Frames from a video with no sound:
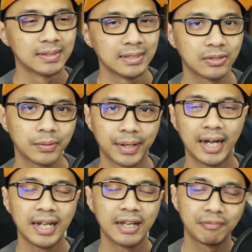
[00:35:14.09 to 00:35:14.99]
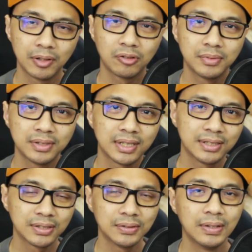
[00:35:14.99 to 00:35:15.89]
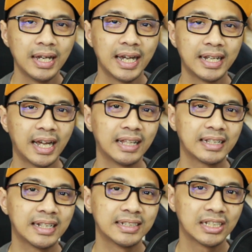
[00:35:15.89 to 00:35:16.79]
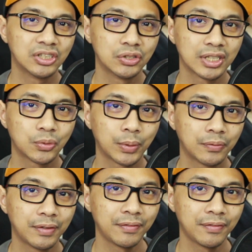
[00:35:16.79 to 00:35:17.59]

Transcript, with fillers: So anyway, I have been Norman Sanzo, and I'll guys catch you next week with